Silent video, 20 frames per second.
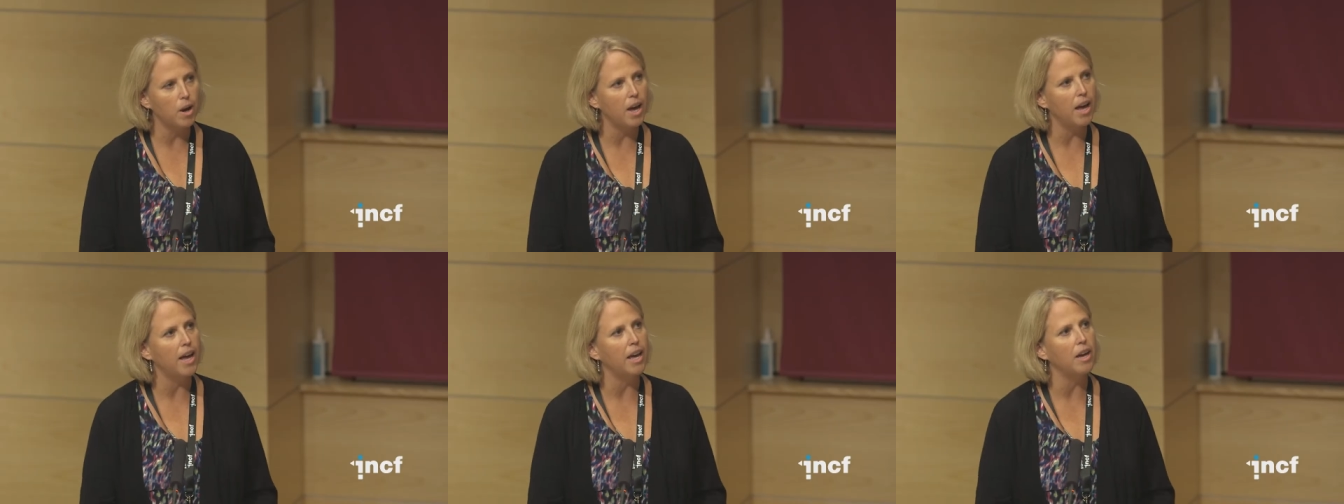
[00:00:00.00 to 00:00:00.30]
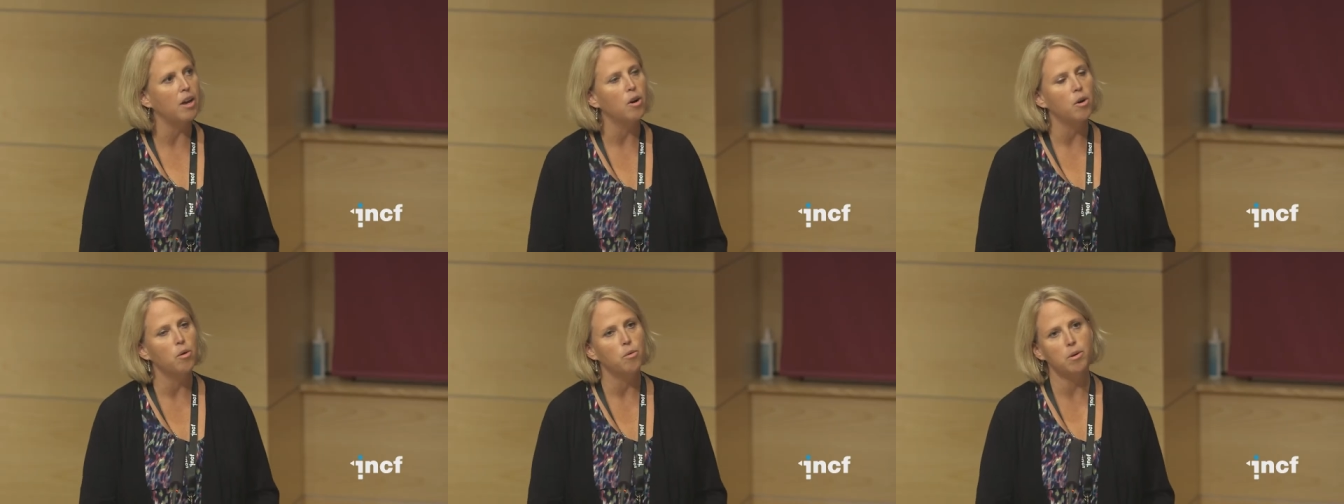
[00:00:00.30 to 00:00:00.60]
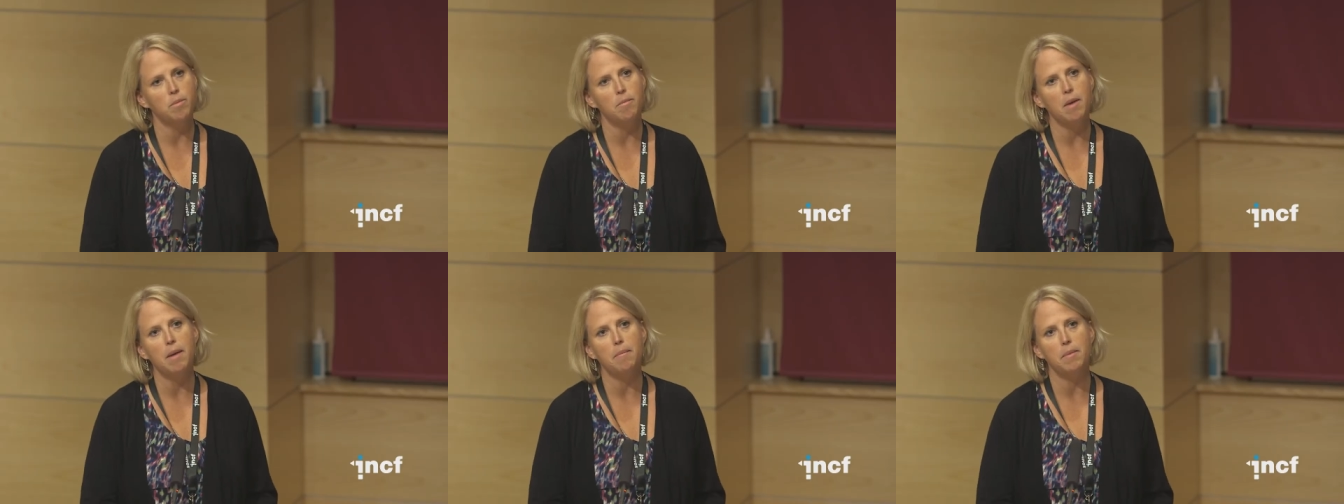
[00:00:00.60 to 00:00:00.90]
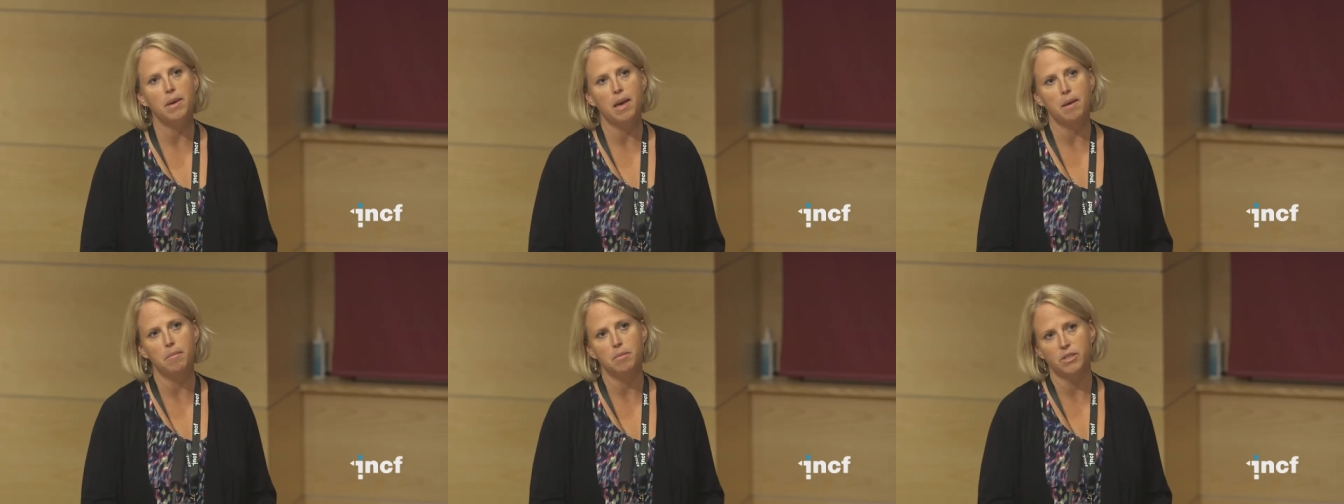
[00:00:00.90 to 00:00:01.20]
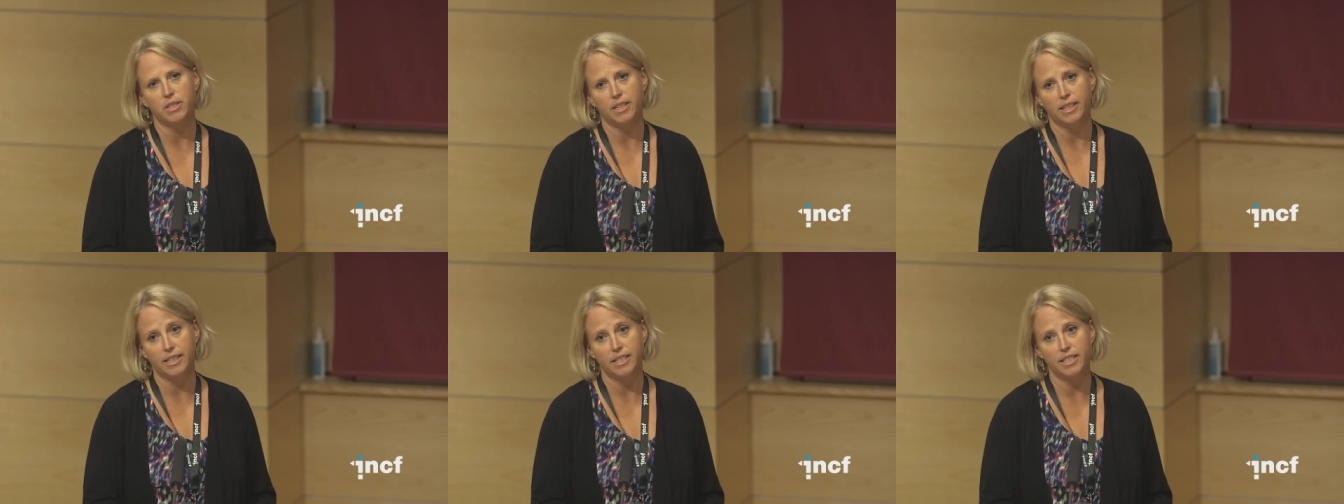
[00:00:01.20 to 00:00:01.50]
way, we may be
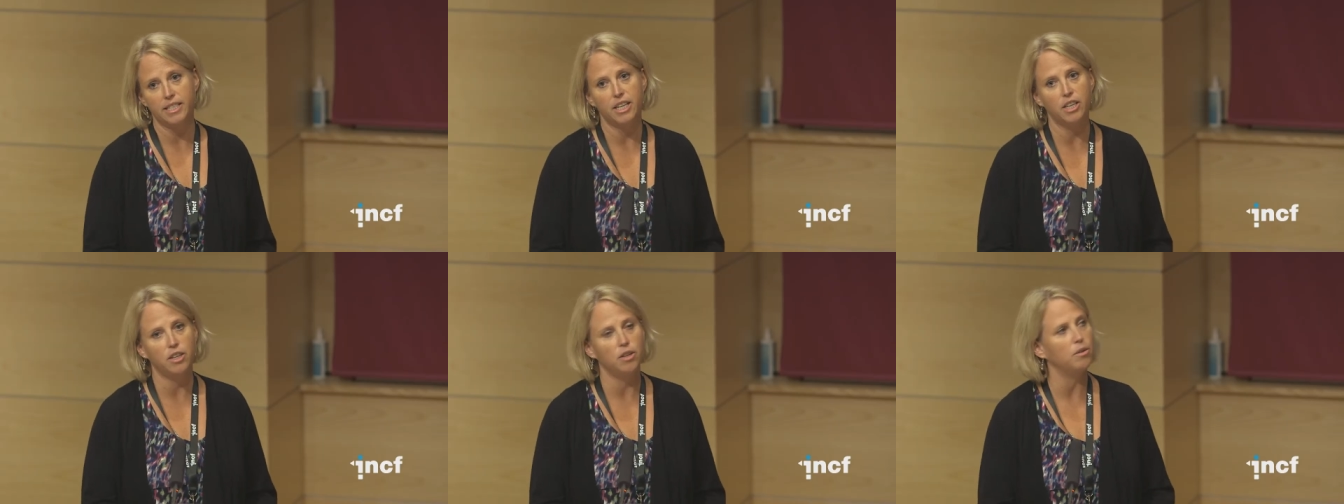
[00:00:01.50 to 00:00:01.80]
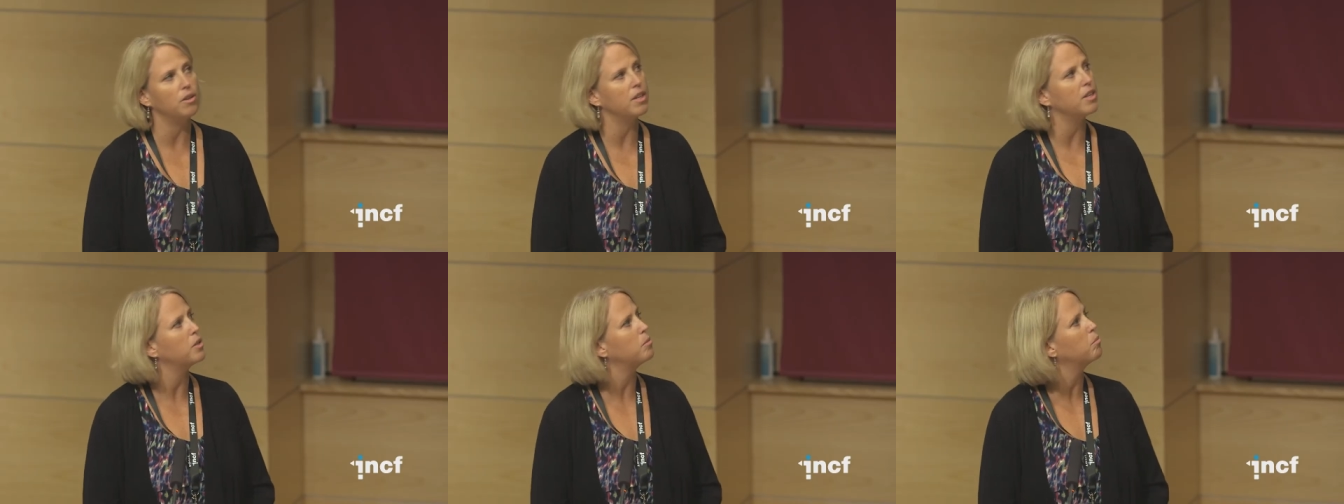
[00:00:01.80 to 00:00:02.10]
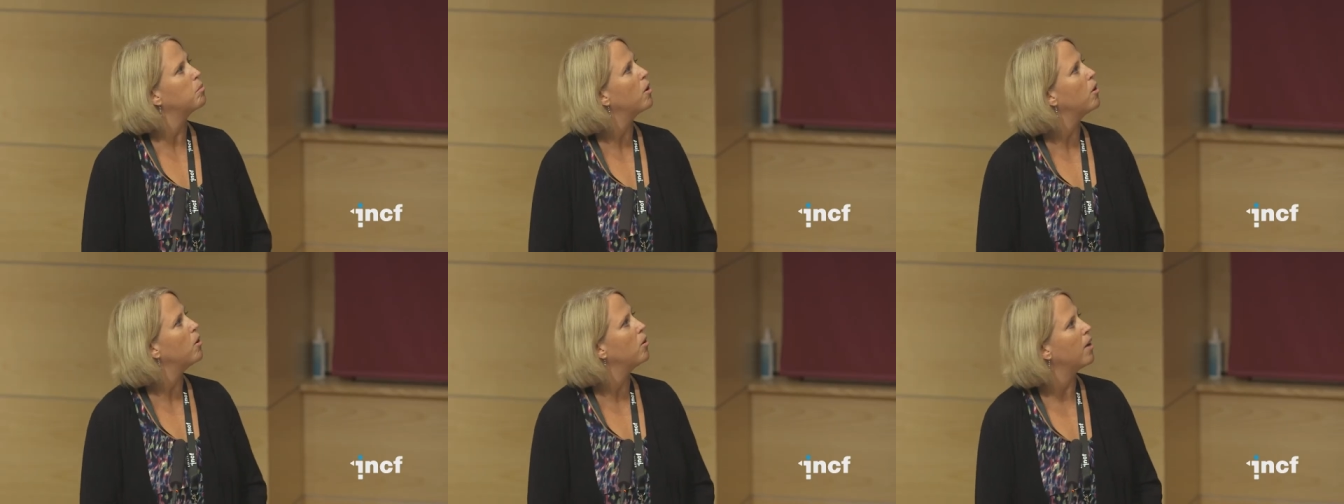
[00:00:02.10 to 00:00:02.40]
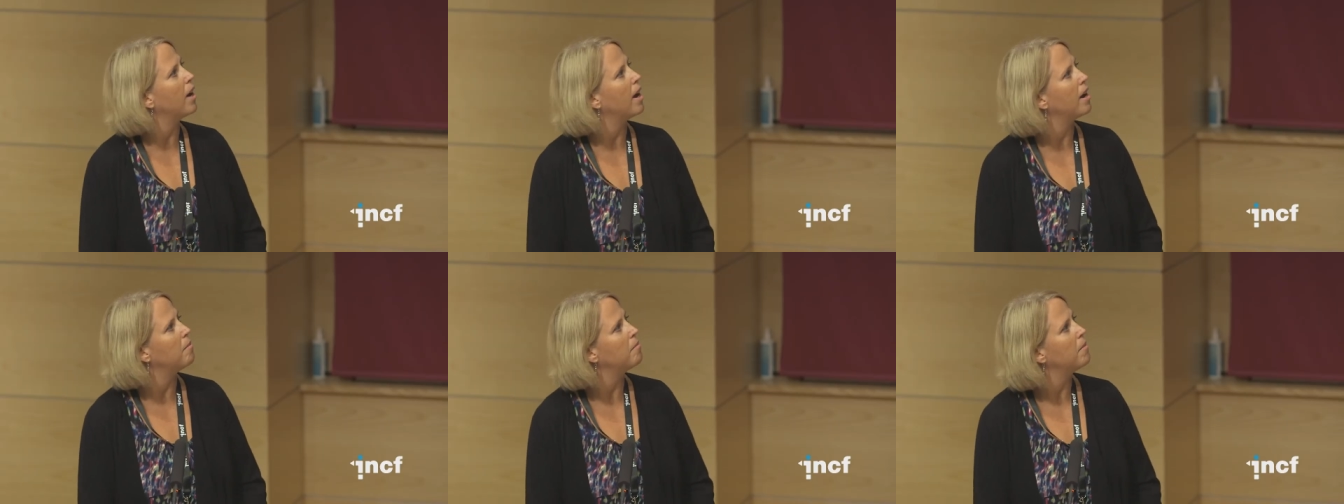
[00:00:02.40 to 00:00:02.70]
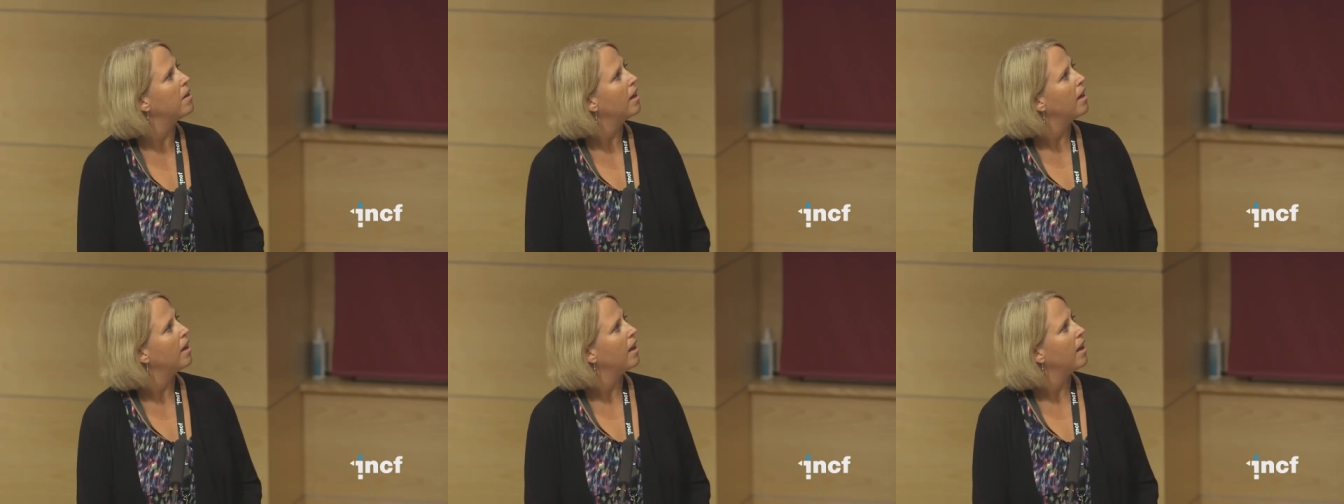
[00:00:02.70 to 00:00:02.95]
able to continue this program